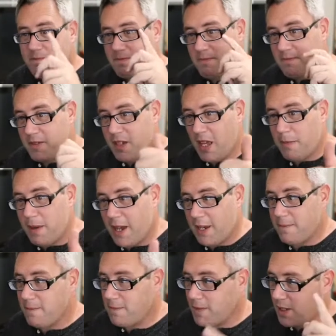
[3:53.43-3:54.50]
Not bad.
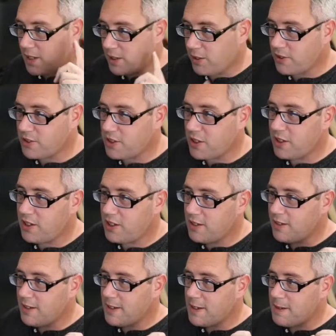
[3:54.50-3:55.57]
Looks good.
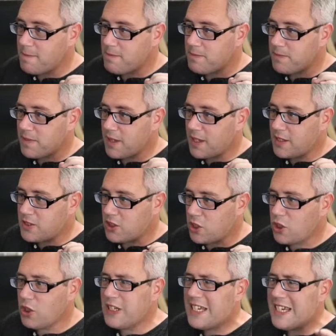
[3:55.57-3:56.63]
It's a
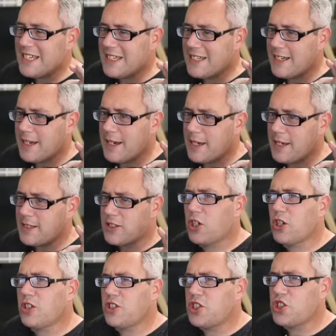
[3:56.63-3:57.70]
good, it's a
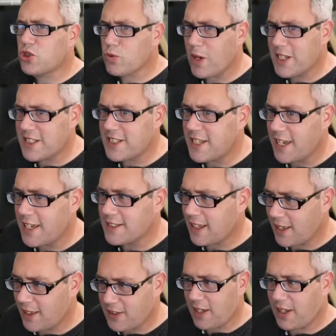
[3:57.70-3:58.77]
good stress test, I
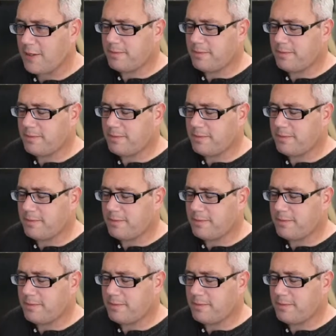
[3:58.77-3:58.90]
think.